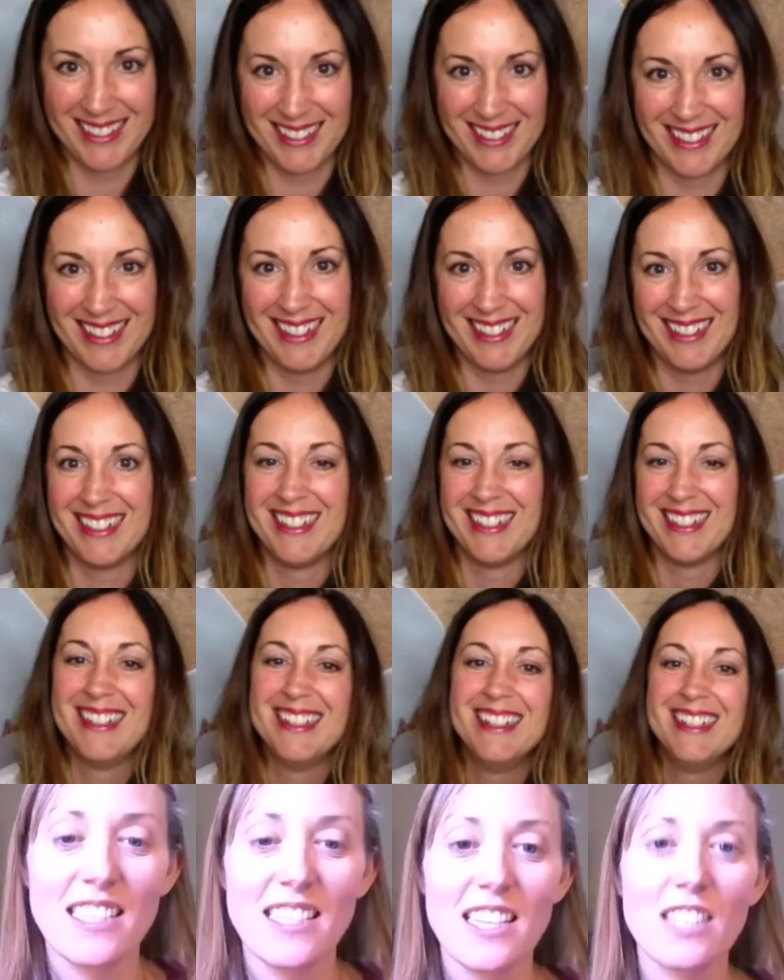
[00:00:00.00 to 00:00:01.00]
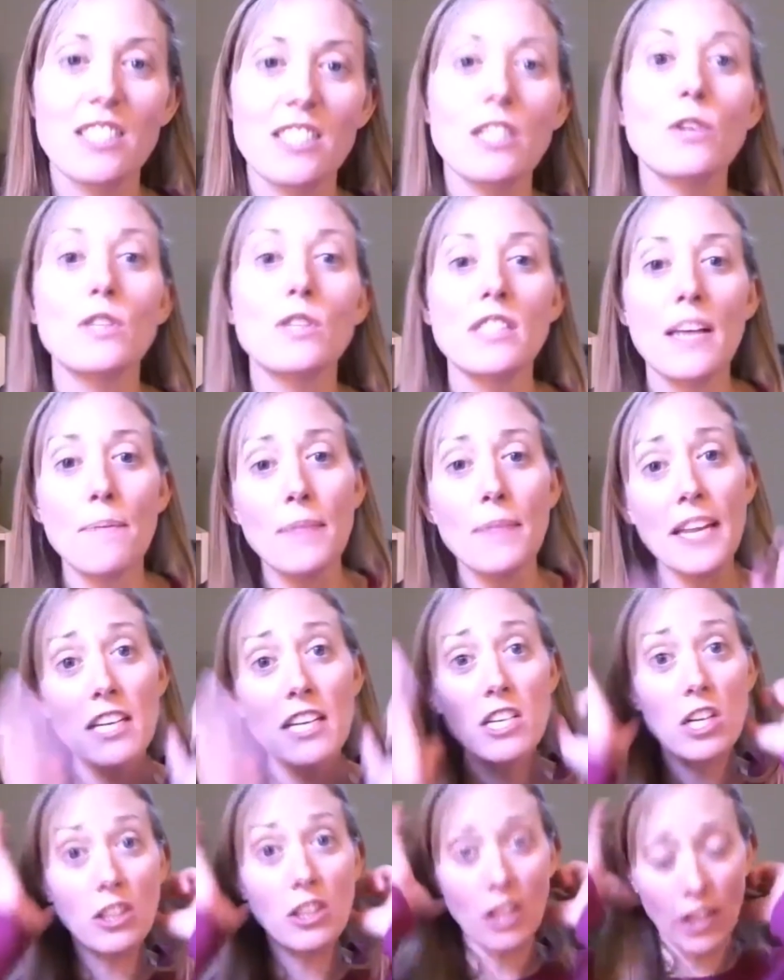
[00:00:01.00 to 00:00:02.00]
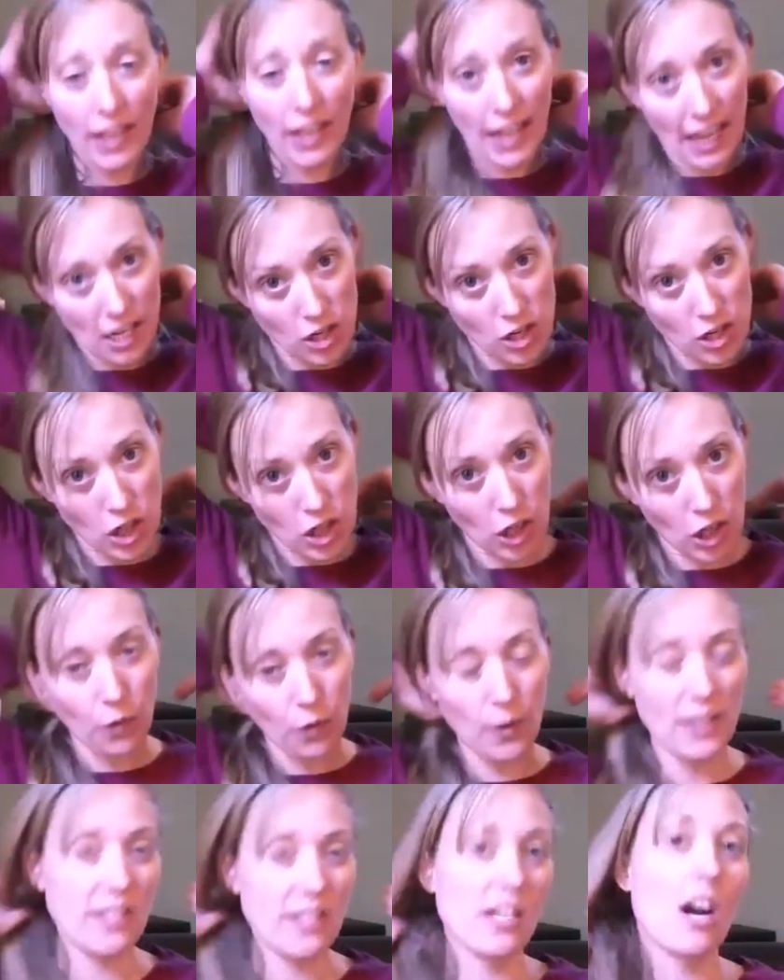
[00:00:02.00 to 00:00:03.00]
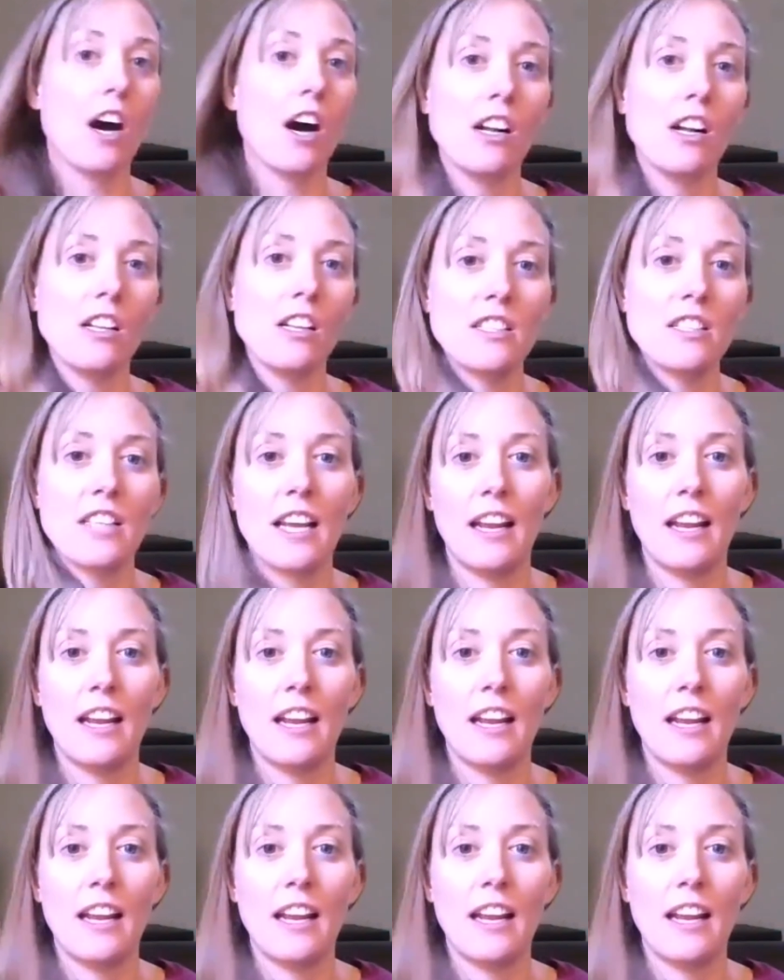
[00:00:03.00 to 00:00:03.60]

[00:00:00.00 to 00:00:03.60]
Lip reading: Yes. So something to look into, it's called,